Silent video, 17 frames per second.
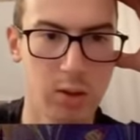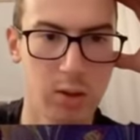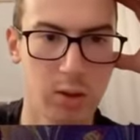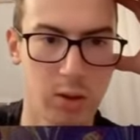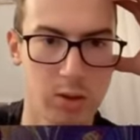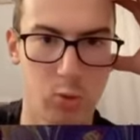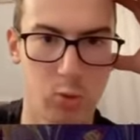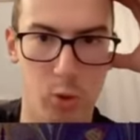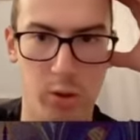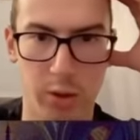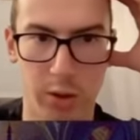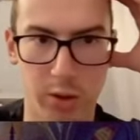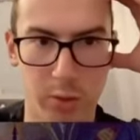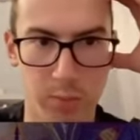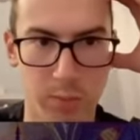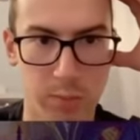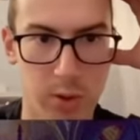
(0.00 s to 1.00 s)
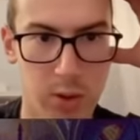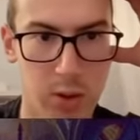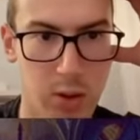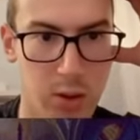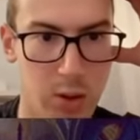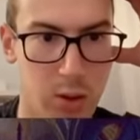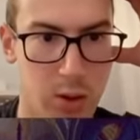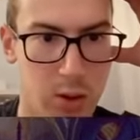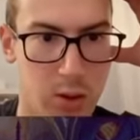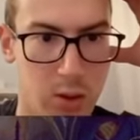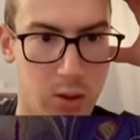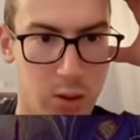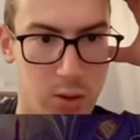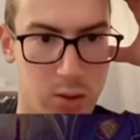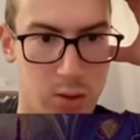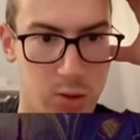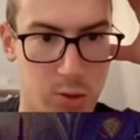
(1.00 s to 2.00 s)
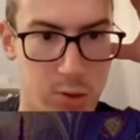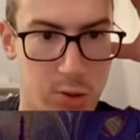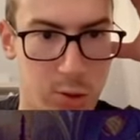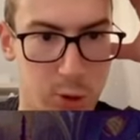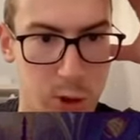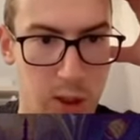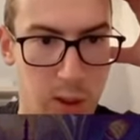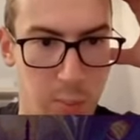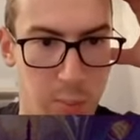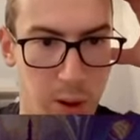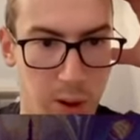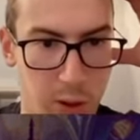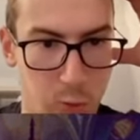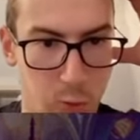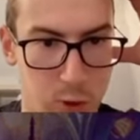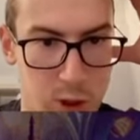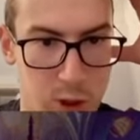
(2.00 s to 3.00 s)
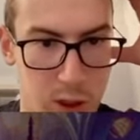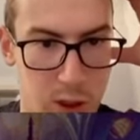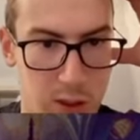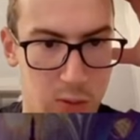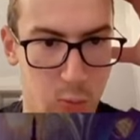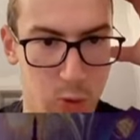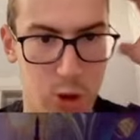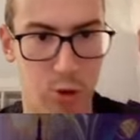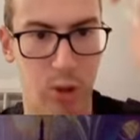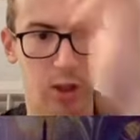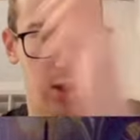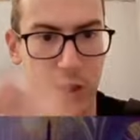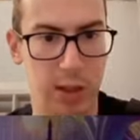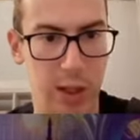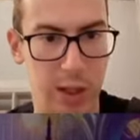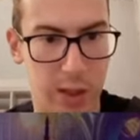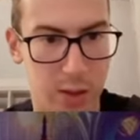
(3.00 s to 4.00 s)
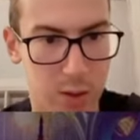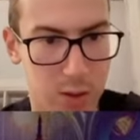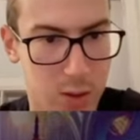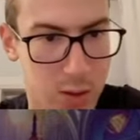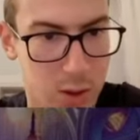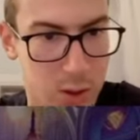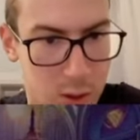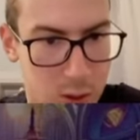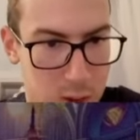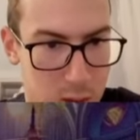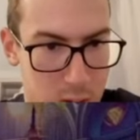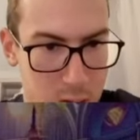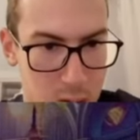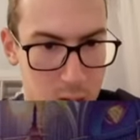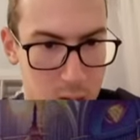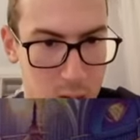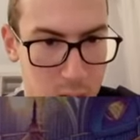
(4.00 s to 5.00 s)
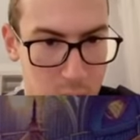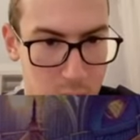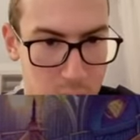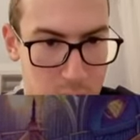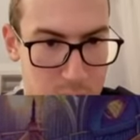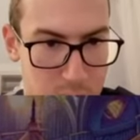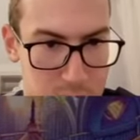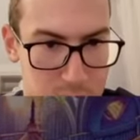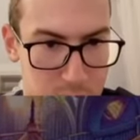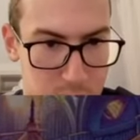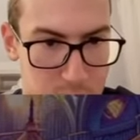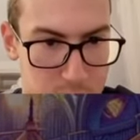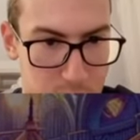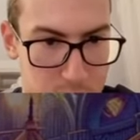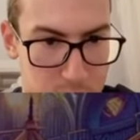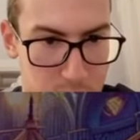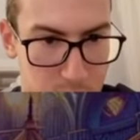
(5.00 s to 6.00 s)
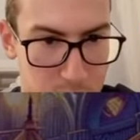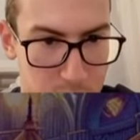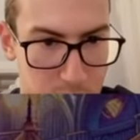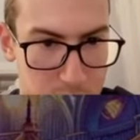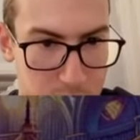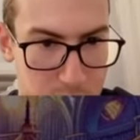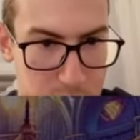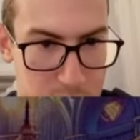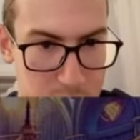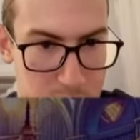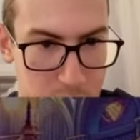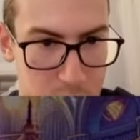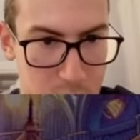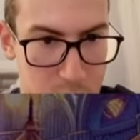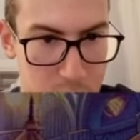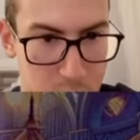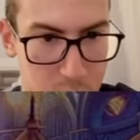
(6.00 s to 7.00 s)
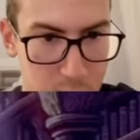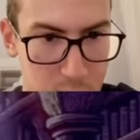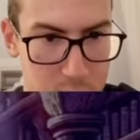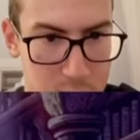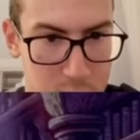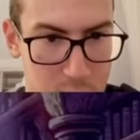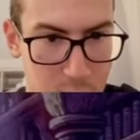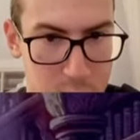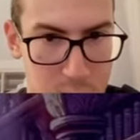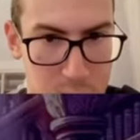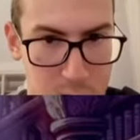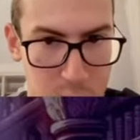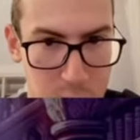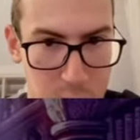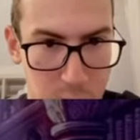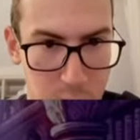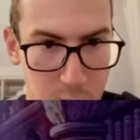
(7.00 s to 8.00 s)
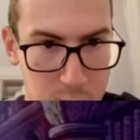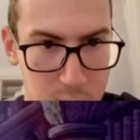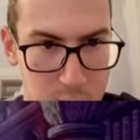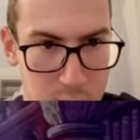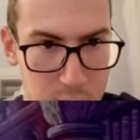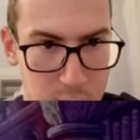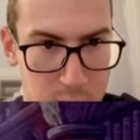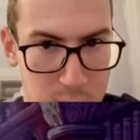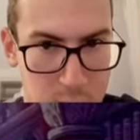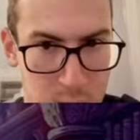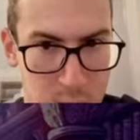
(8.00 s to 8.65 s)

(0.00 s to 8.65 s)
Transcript: Doesn't work. So it's not really a button which can which you can click. But there, those are buttons. Consult the spells.